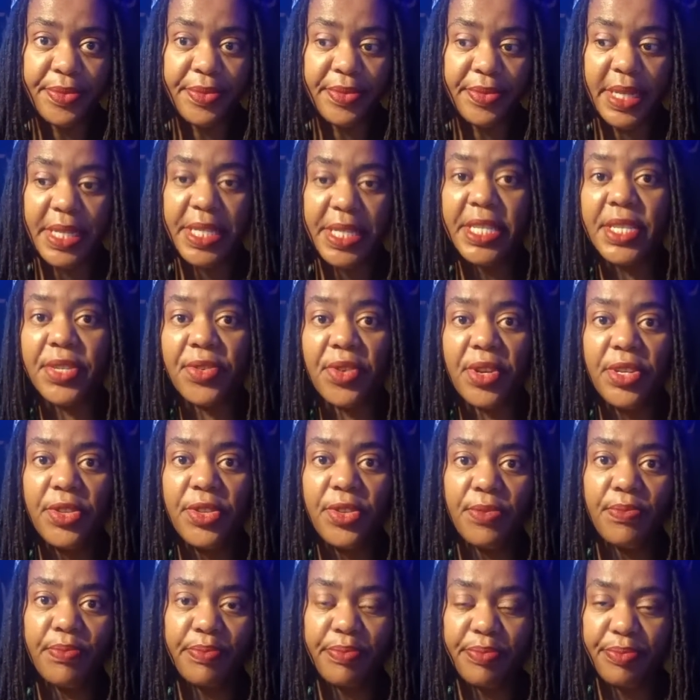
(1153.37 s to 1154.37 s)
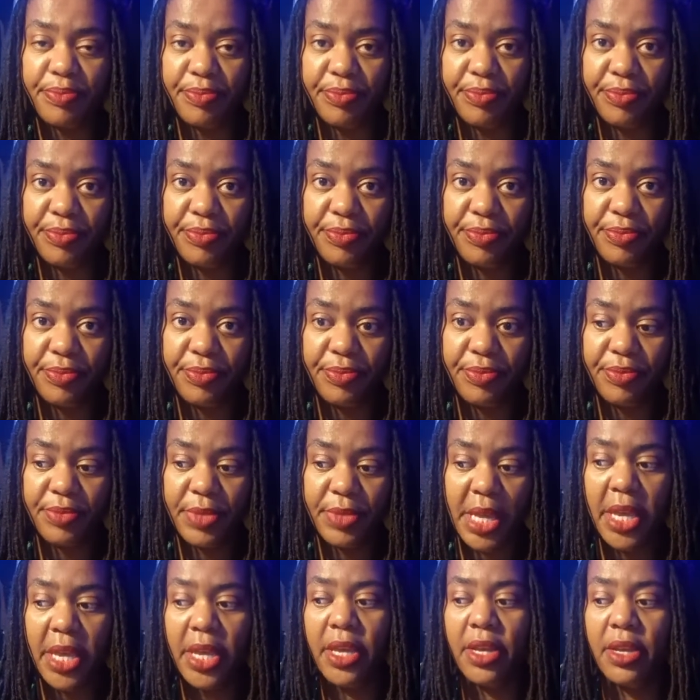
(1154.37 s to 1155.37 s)
It is random.
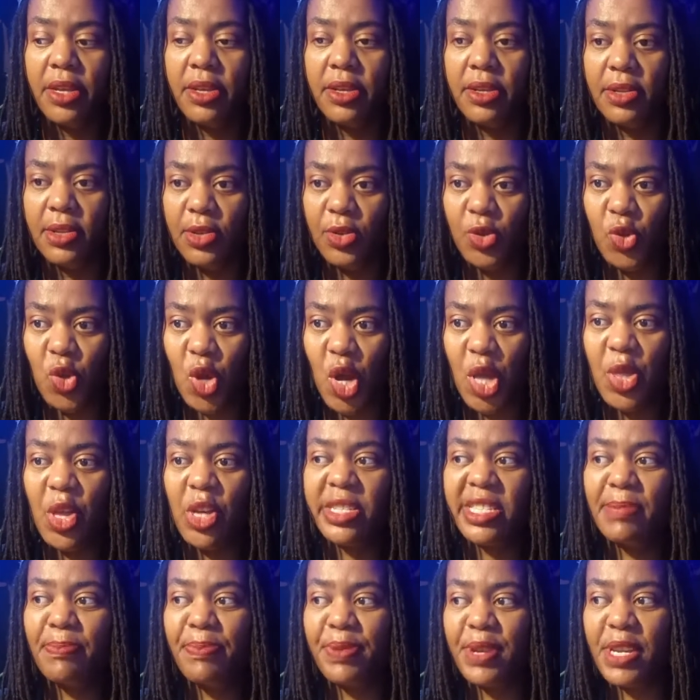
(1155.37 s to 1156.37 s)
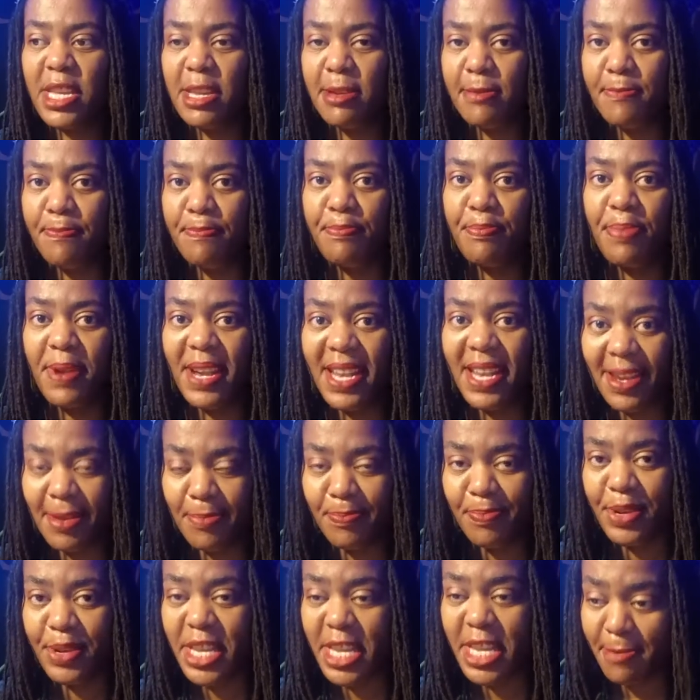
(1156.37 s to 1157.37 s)
You are not
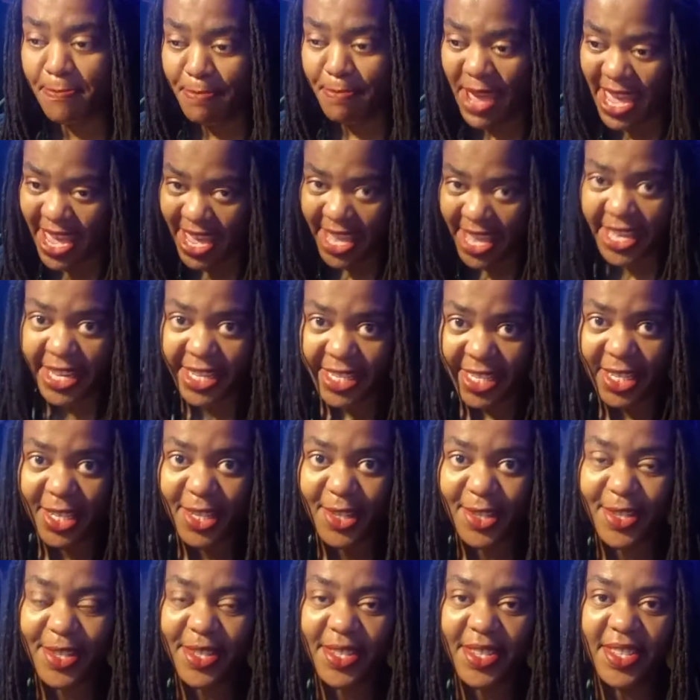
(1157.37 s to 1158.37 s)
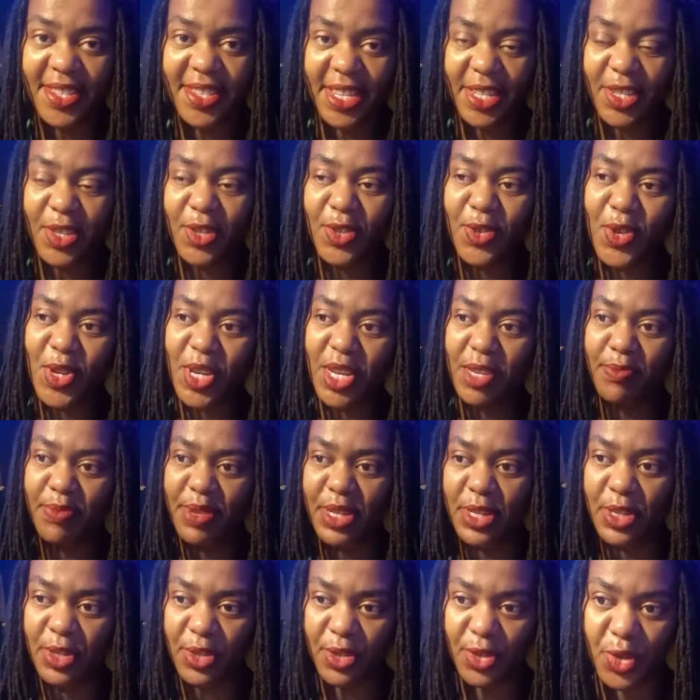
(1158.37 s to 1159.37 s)
prepared that you're gonna
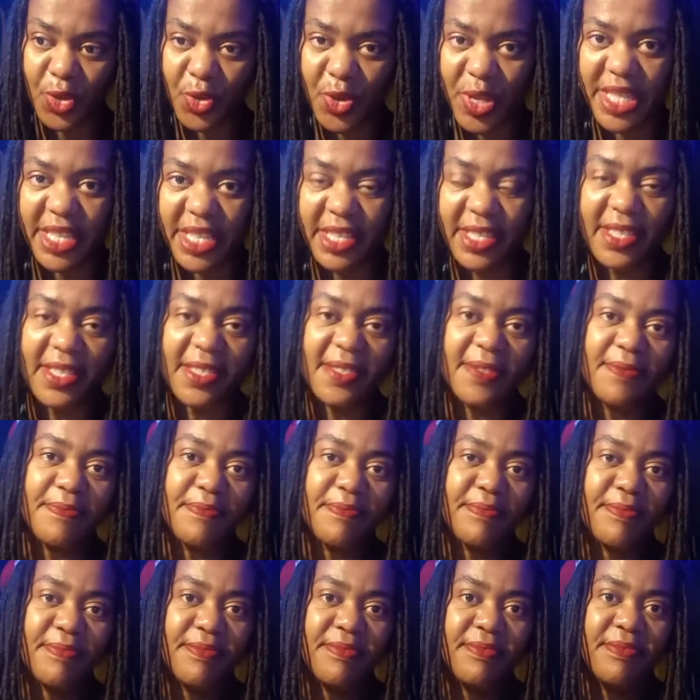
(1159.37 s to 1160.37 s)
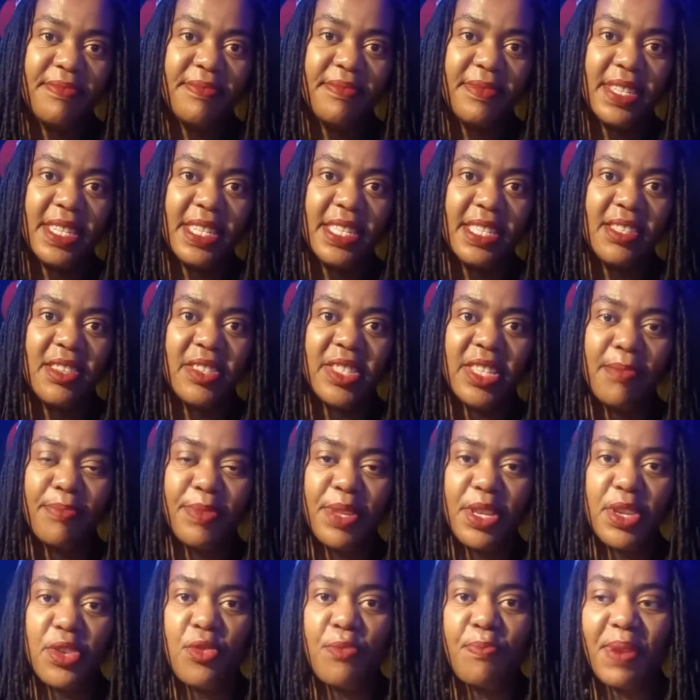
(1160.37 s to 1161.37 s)
be doing this. It's not
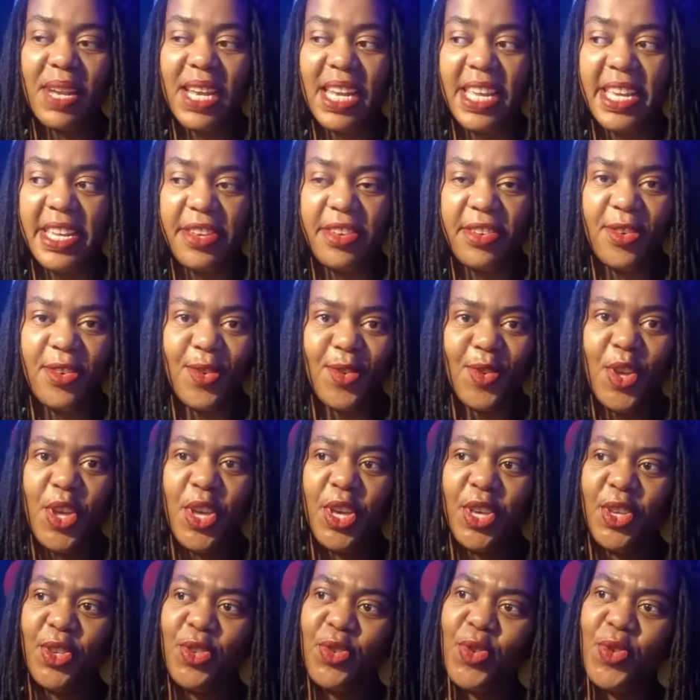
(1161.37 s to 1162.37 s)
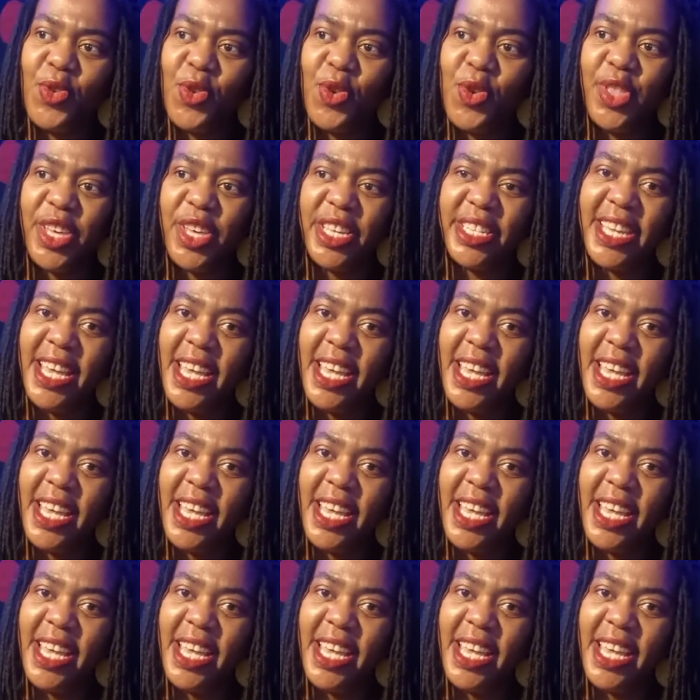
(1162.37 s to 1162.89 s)
something you plan, or that,